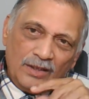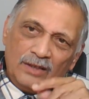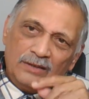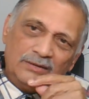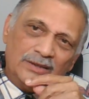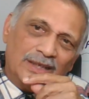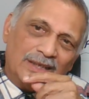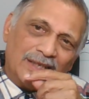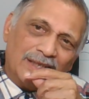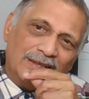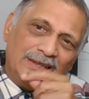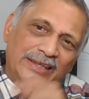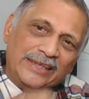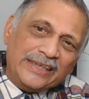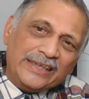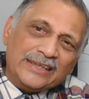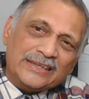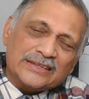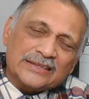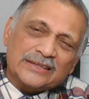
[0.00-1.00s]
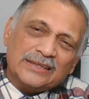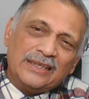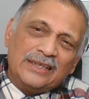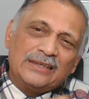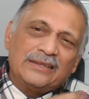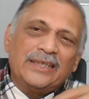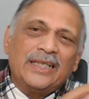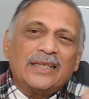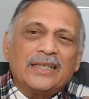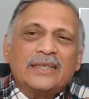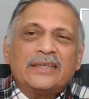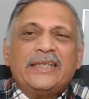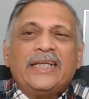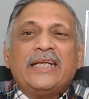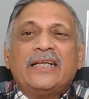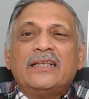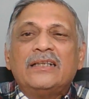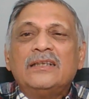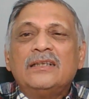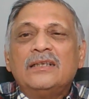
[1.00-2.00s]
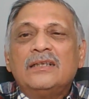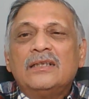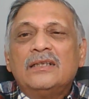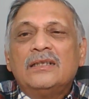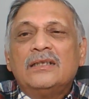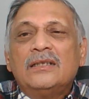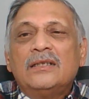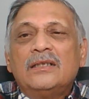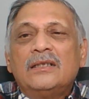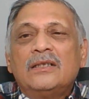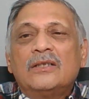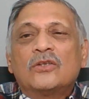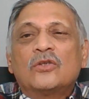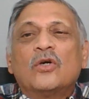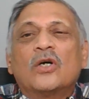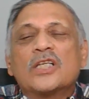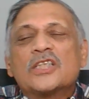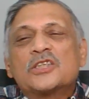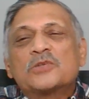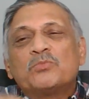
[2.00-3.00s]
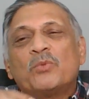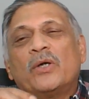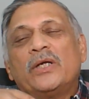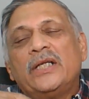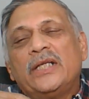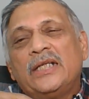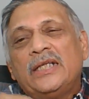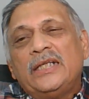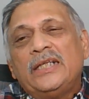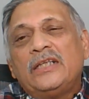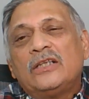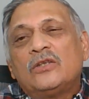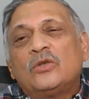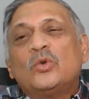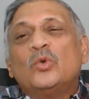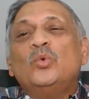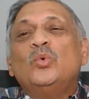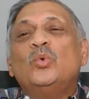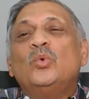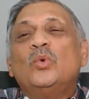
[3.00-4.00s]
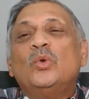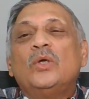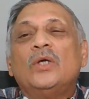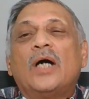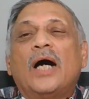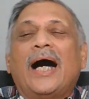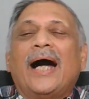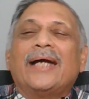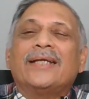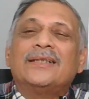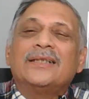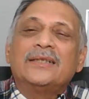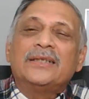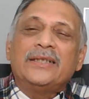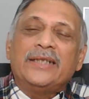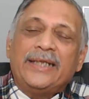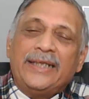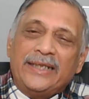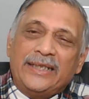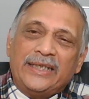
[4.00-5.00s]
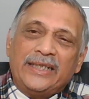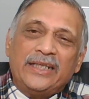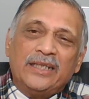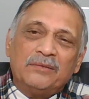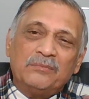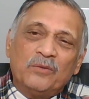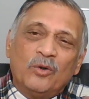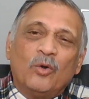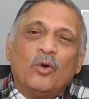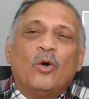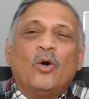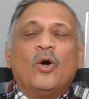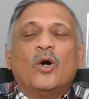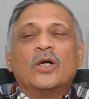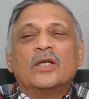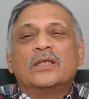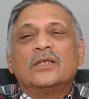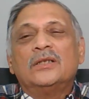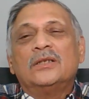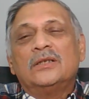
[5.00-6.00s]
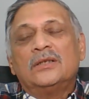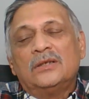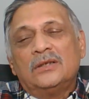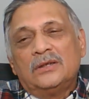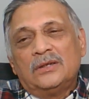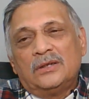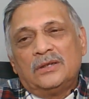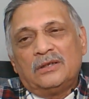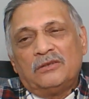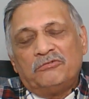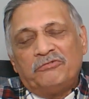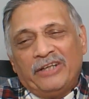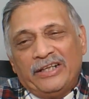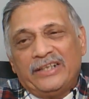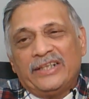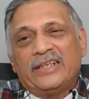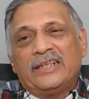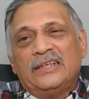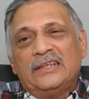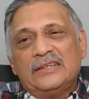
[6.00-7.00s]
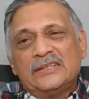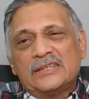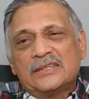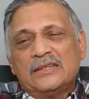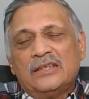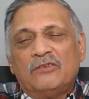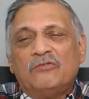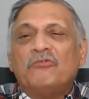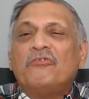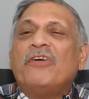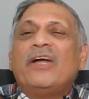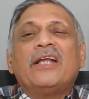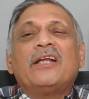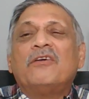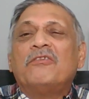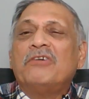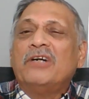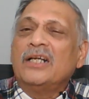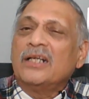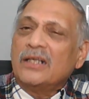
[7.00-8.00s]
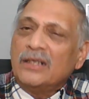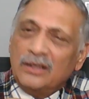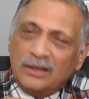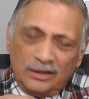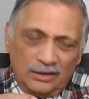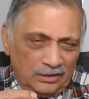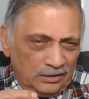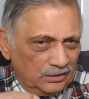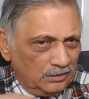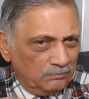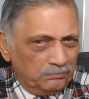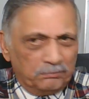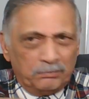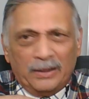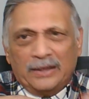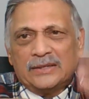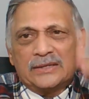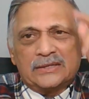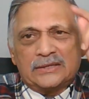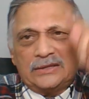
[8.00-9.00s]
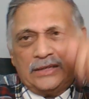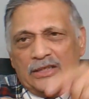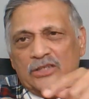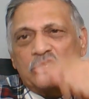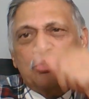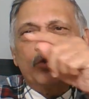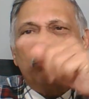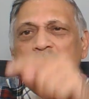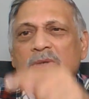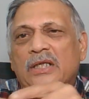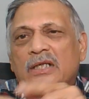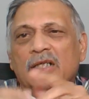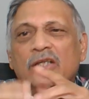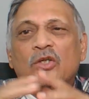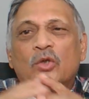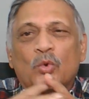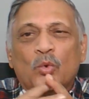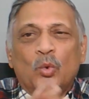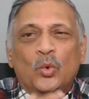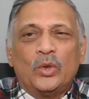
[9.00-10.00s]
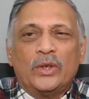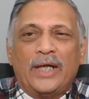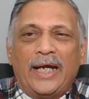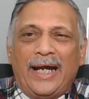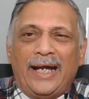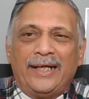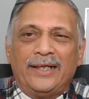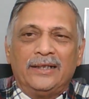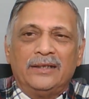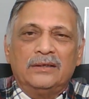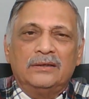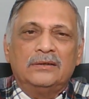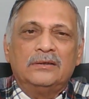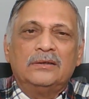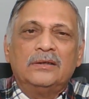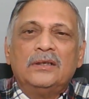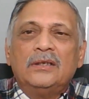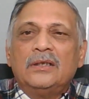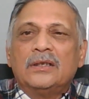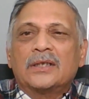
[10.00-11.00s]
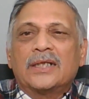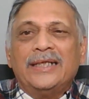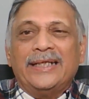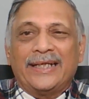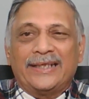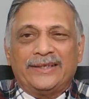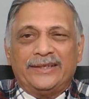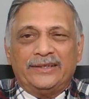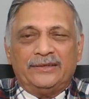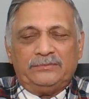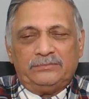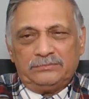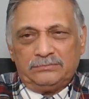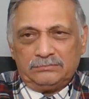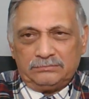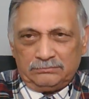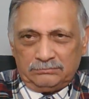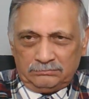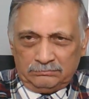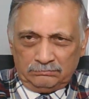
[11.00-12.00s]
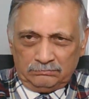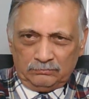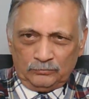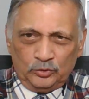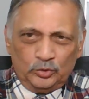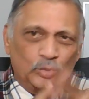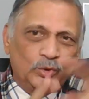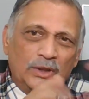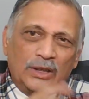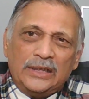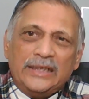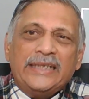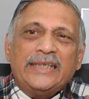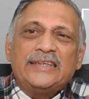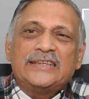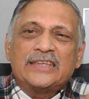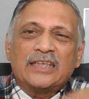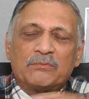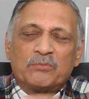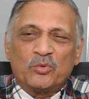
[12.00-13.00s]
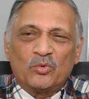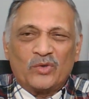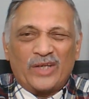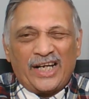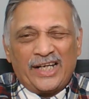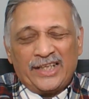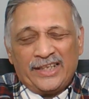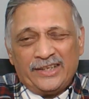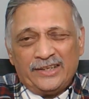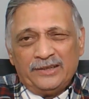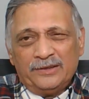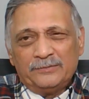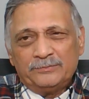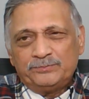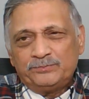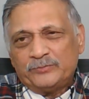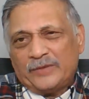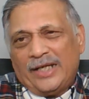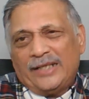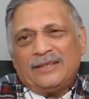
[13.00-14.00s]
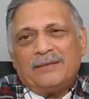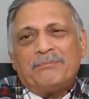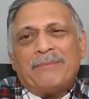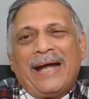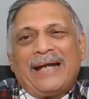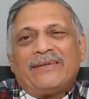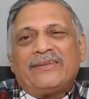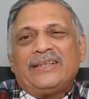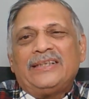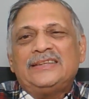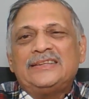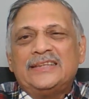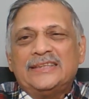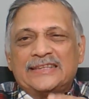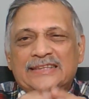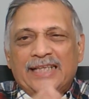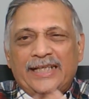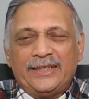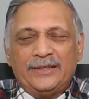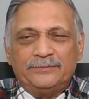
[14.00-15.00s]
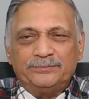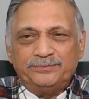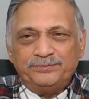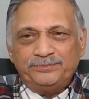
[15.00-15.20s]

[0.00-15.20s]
There are leads that are taken correspondingly to either the atrium or the ventricles, wherever the pulse is to be controlled and connected. So the leads are provided and the battery is inside,